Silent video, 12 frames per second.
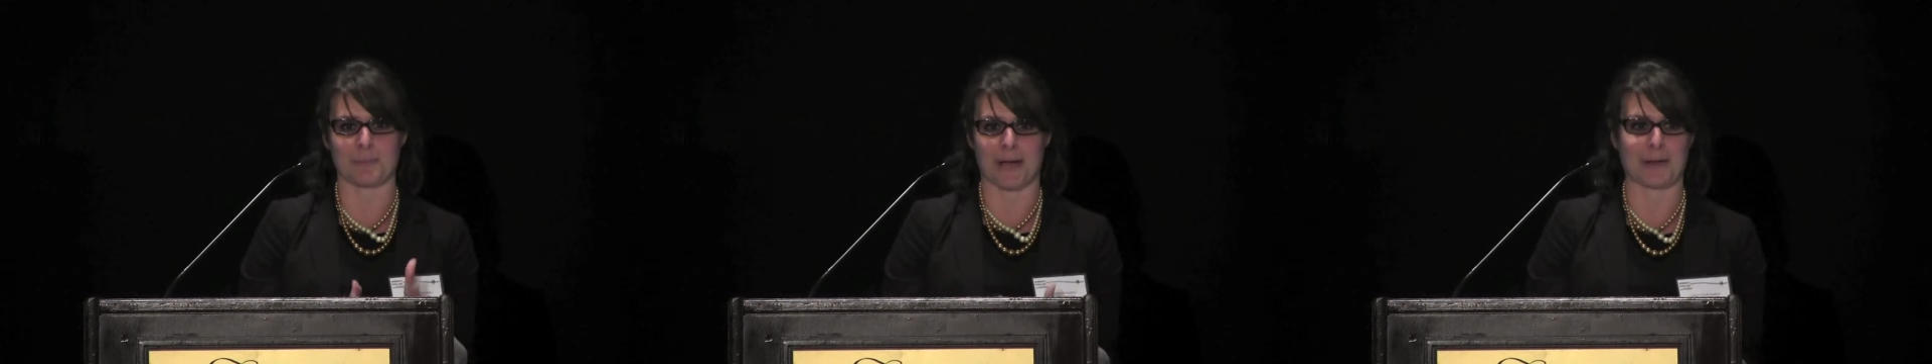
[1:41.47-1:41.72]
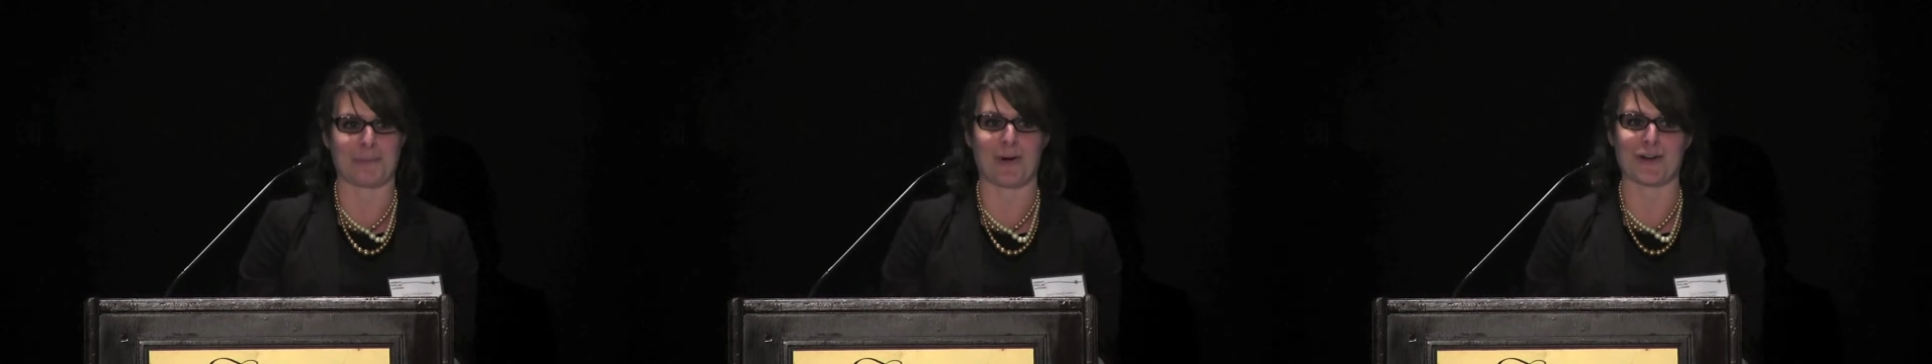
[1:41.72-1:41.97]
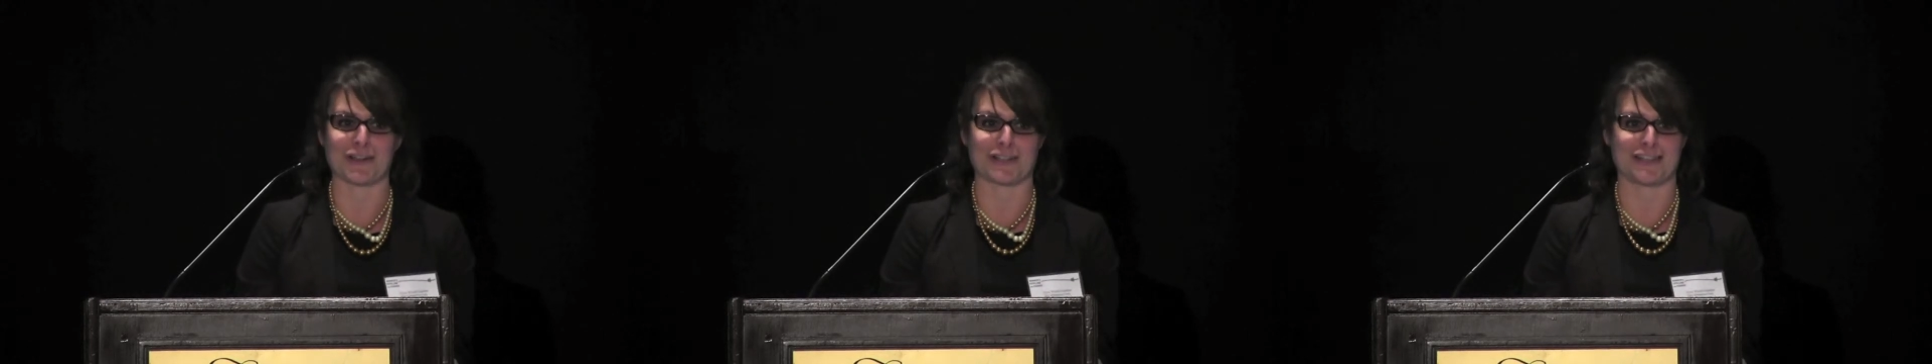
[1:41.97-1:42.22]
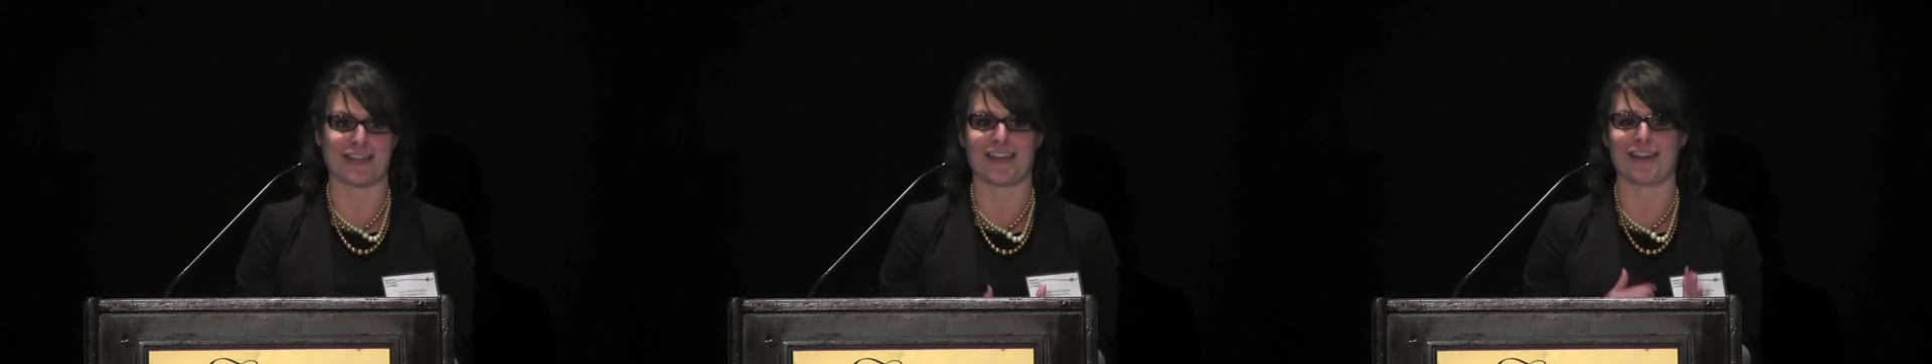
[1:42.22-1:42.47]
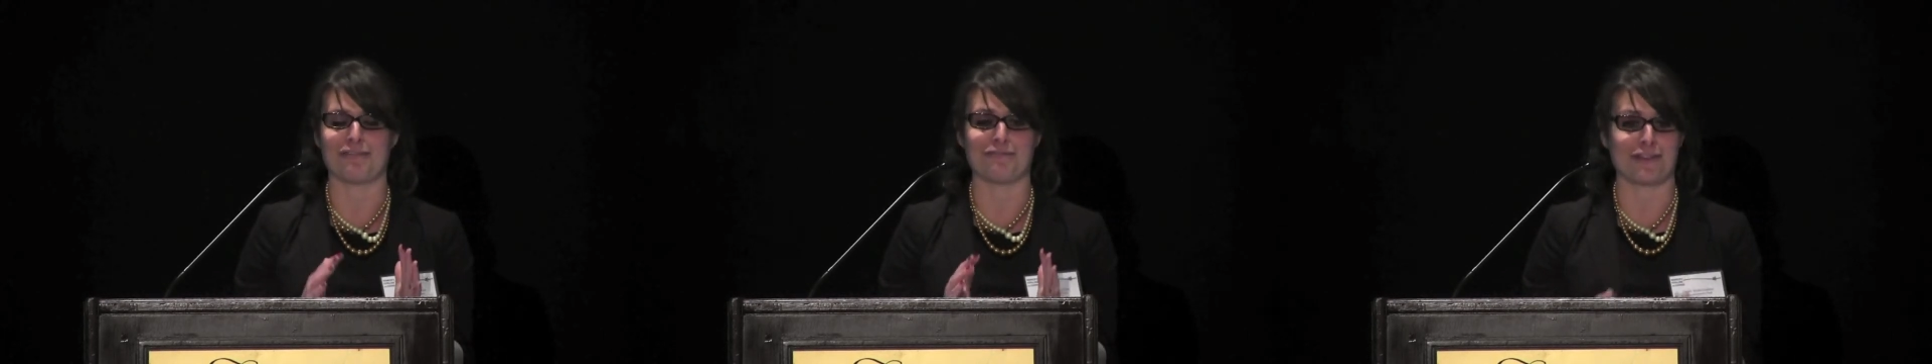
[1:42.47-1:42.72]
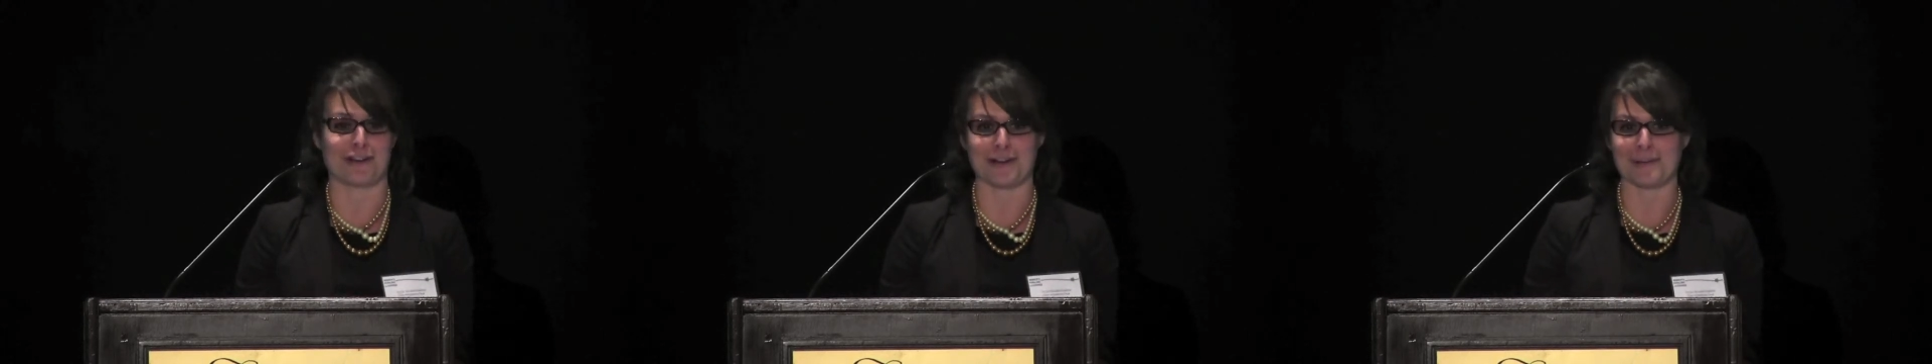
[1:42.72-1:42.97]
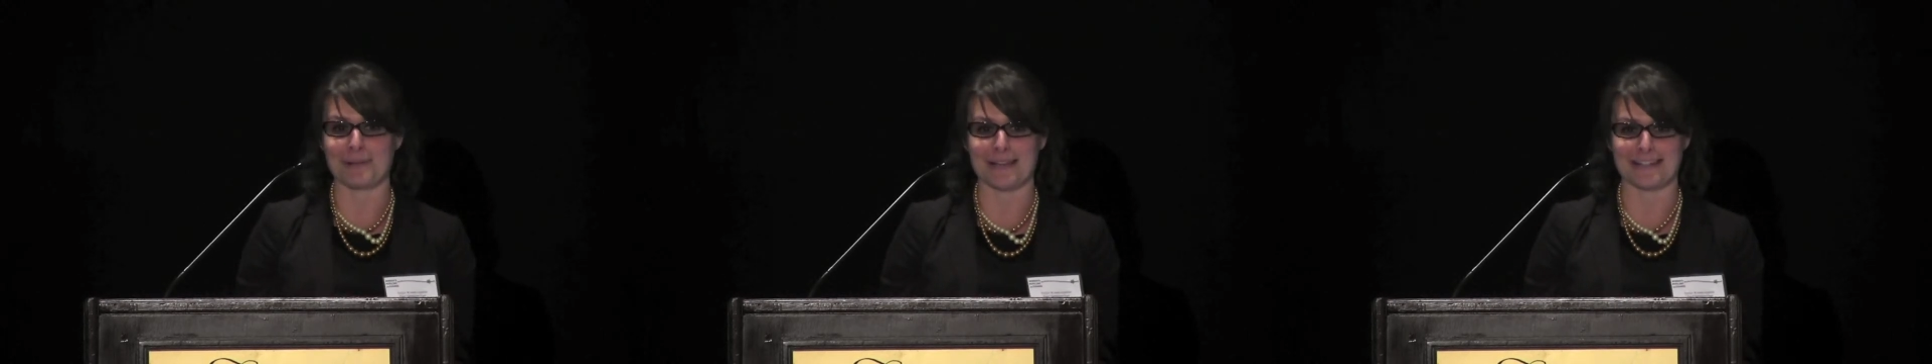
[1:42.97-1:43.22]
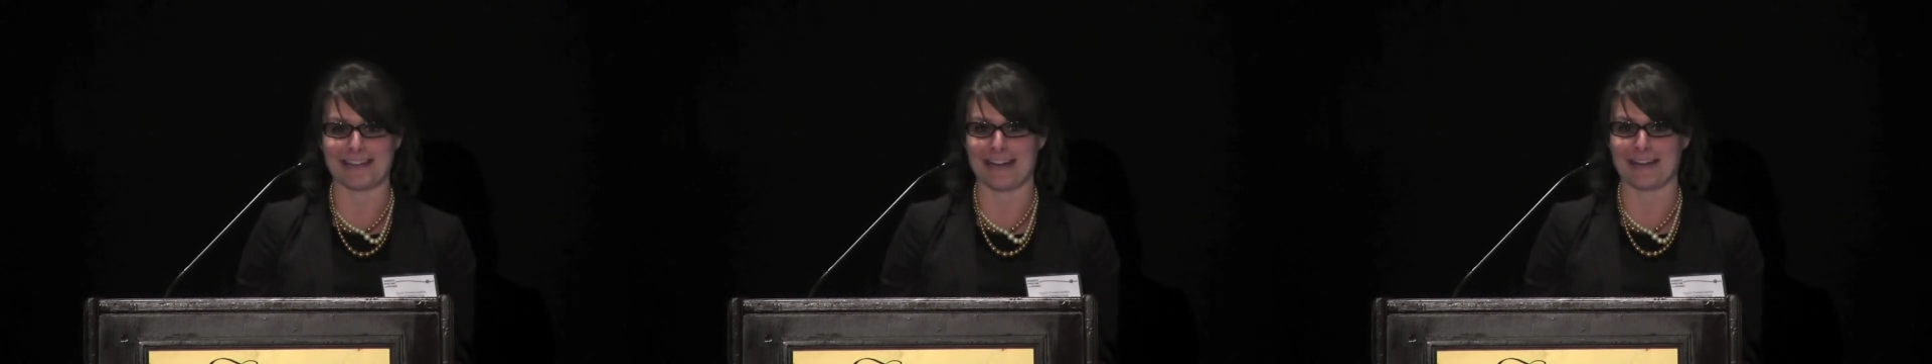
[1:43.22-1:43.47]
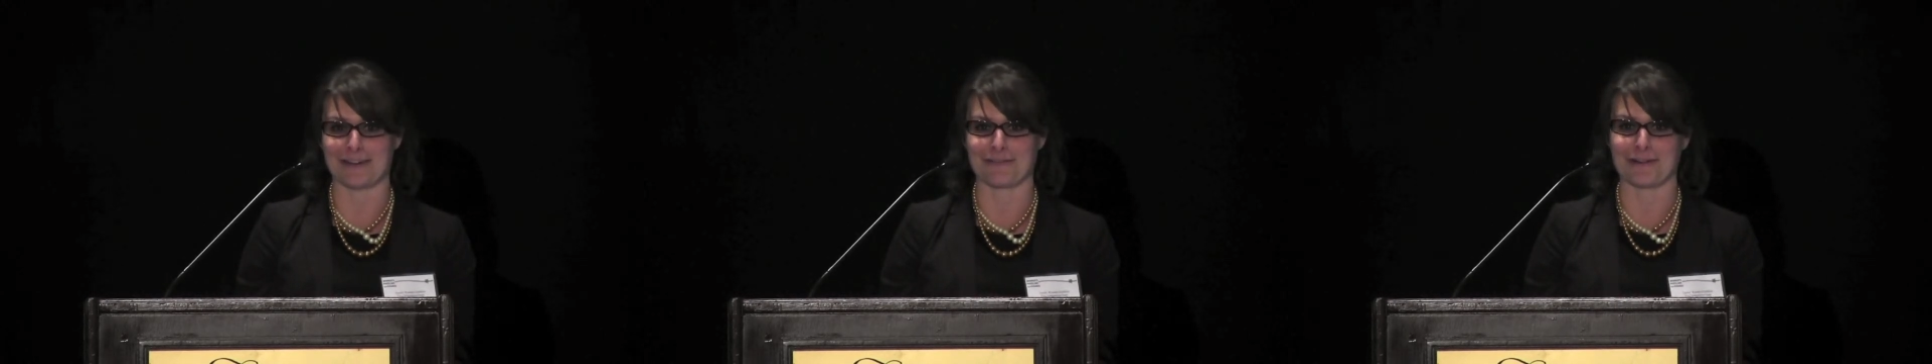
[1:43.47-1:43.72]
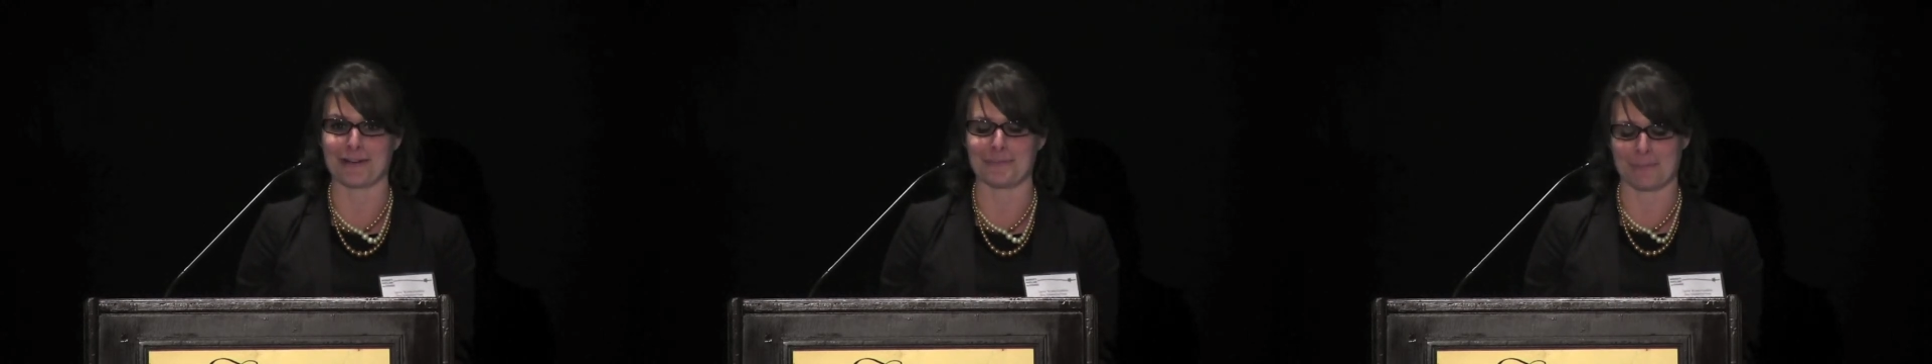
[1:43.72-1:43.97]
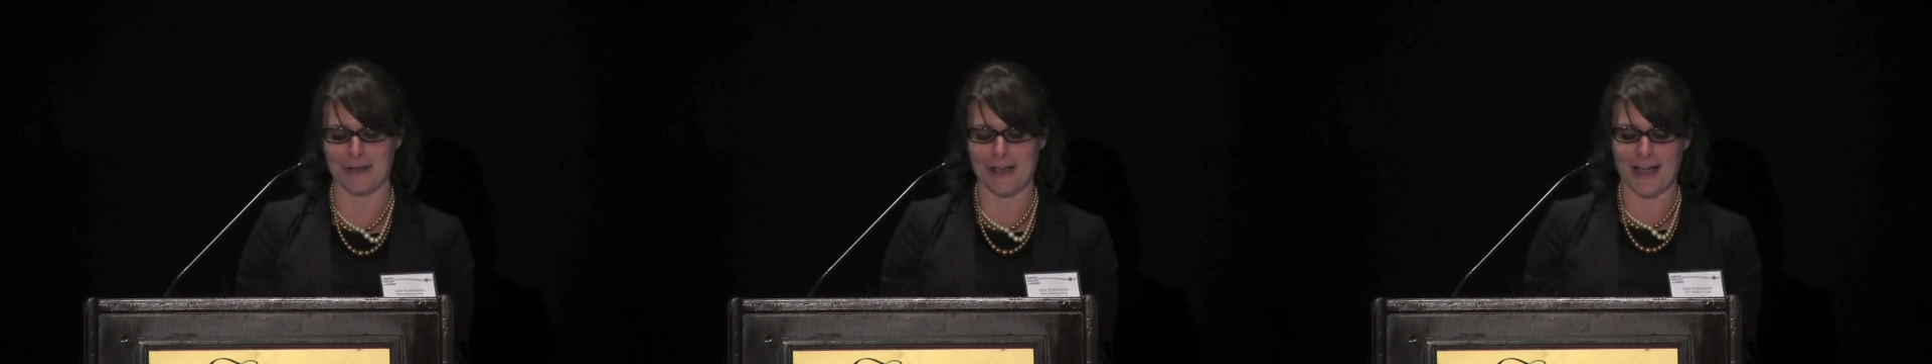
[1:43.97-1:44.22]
bipartisan, very opinionated group.